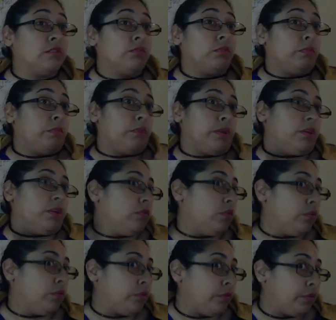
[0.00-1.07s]
we don't know what the
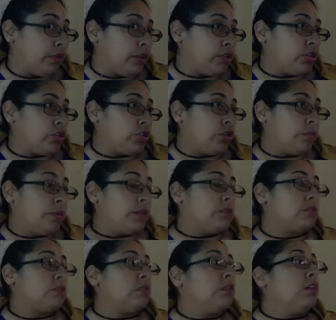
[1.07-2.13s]
relationship is,
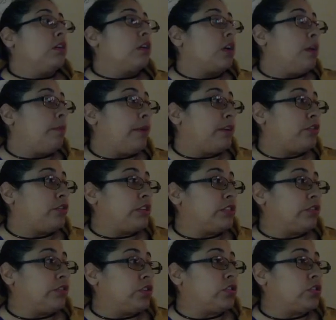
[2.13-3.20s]
cut by
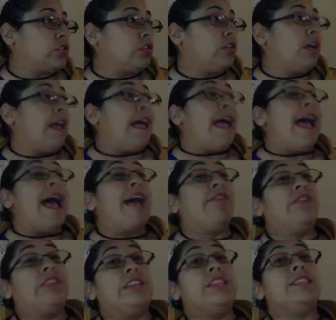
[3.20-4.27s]
transversal, have
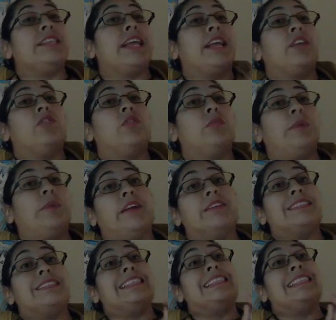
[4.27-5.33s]
these angle pairs
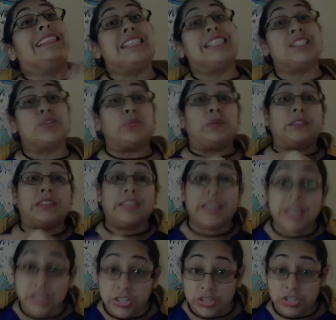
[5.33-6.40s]
in this
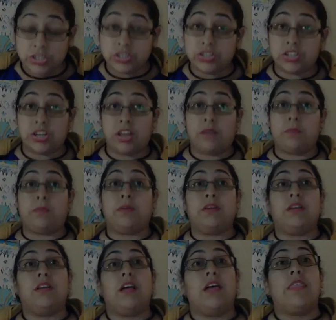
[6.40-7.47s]
relationship,
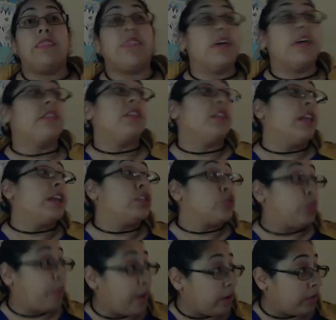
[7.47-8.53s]
then the lines are
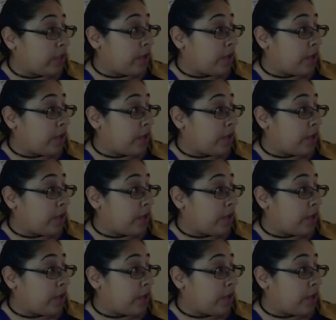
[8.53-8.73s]
parallel.